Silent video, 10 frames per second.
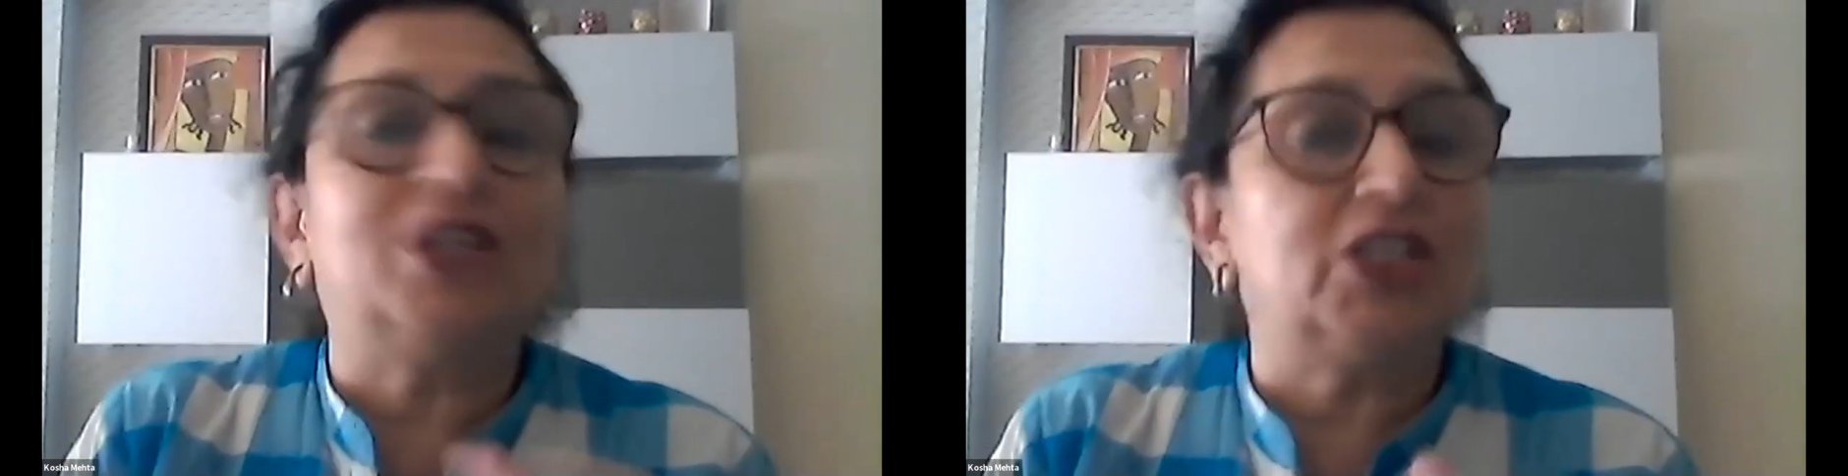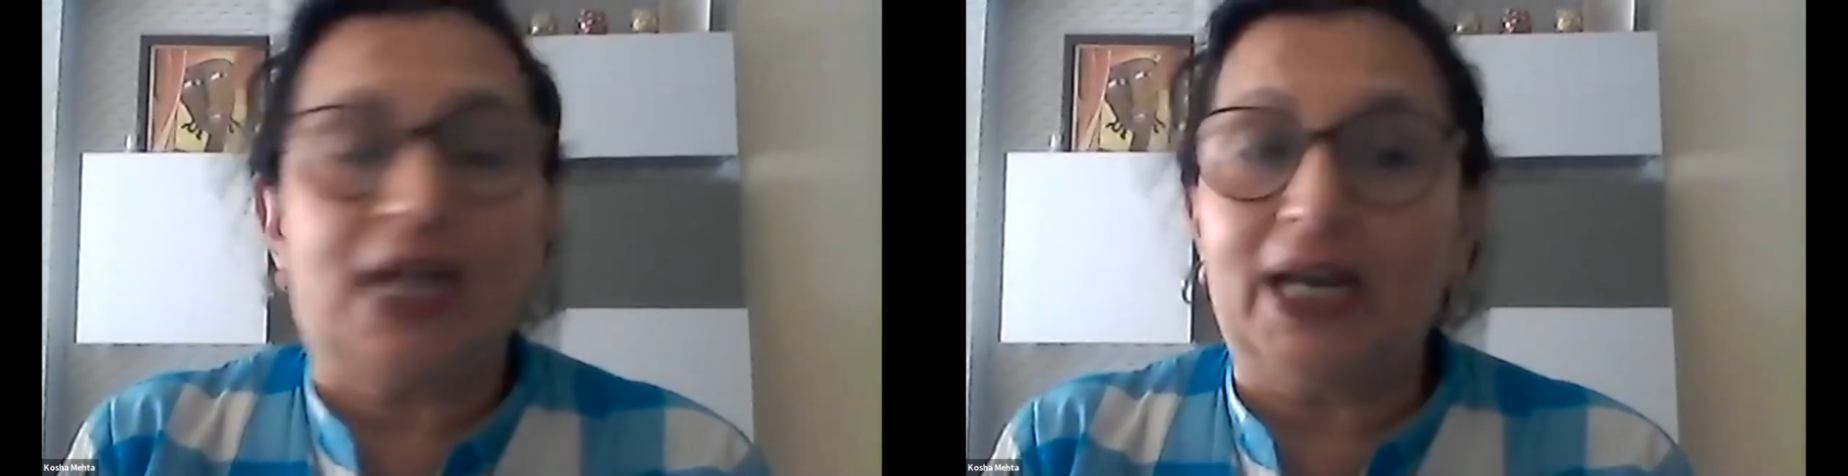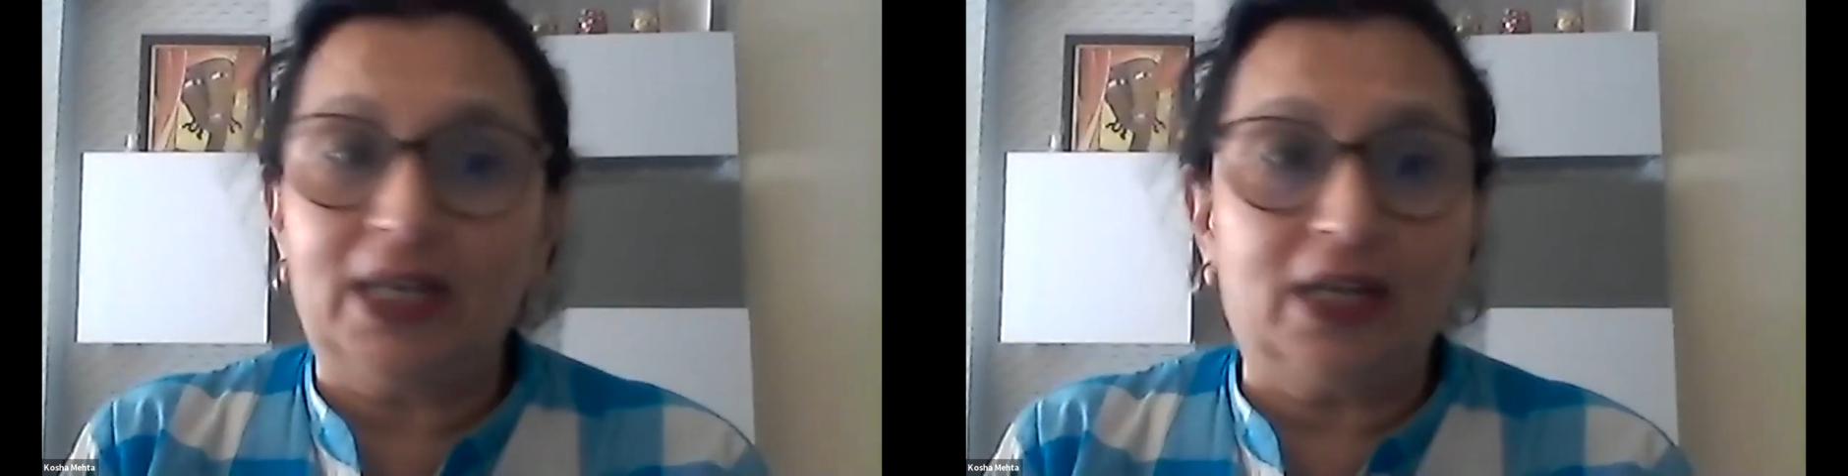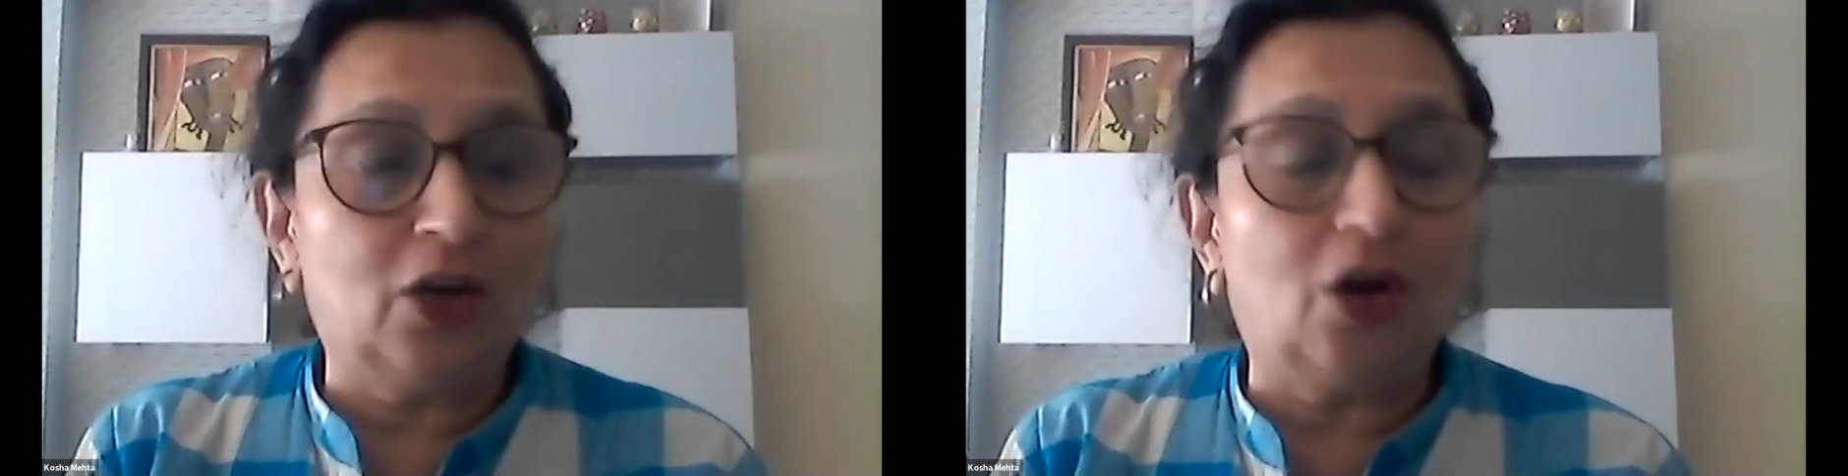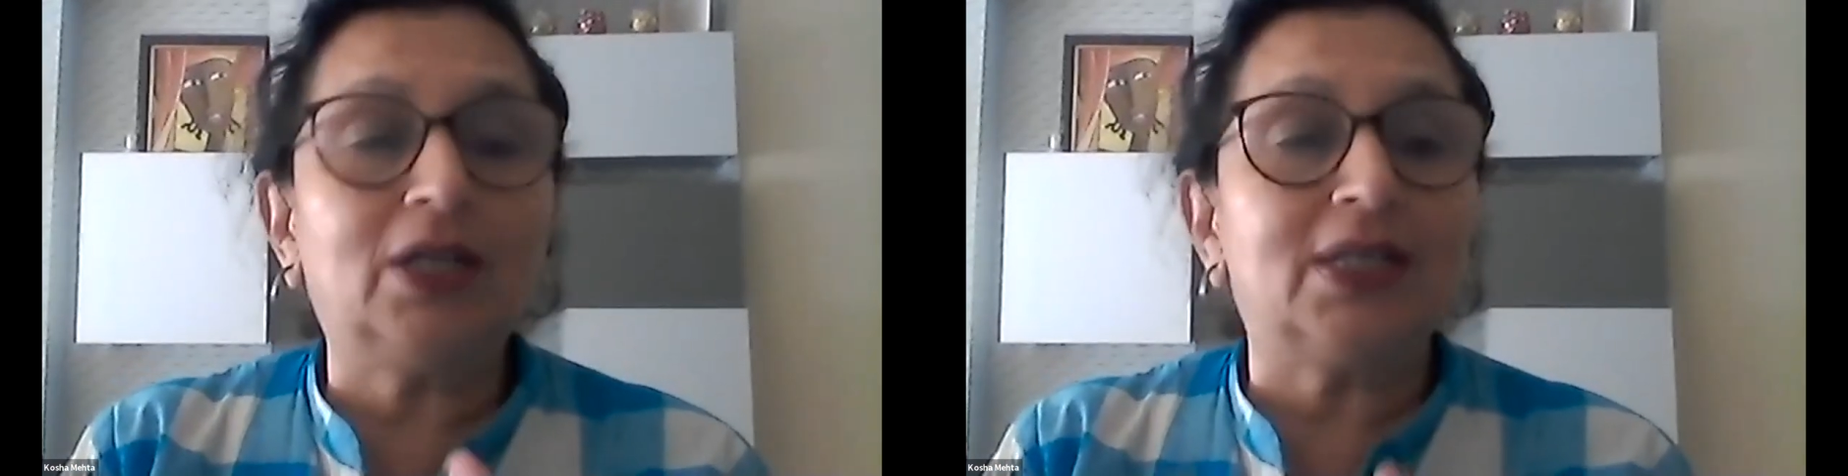the child cannot